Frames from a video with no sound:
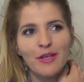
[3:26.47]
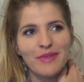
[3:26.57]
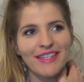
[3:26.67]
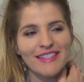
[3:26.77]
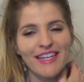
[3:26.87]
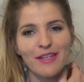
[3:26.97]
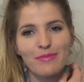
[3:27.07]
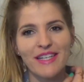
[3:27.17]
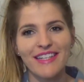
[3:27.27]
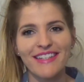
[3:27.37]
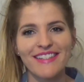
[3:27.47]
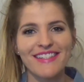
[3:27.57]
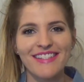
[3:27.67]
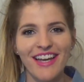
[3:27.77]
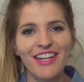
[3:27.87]
because they can be
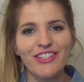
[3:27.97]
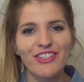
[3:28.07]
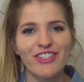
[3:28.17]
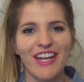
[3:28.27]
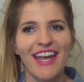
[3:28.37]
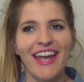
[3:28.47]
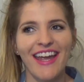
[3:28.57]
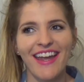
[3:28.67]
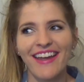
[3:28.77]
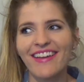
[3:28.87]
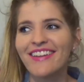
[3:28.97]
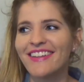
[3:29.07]
such a,